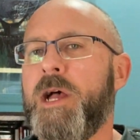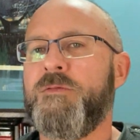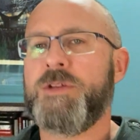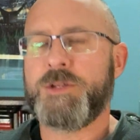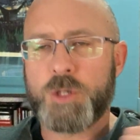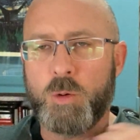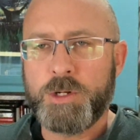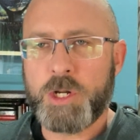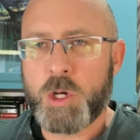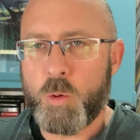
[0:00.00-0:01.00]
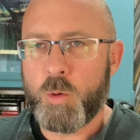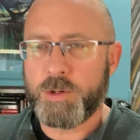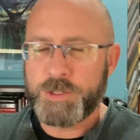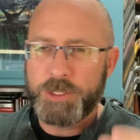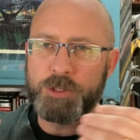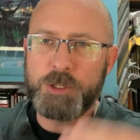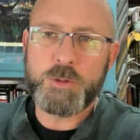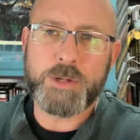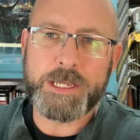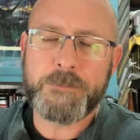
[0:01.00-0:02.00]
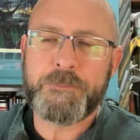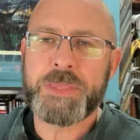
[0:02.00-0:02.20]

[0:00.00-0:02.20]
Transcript: of his own accord to do it.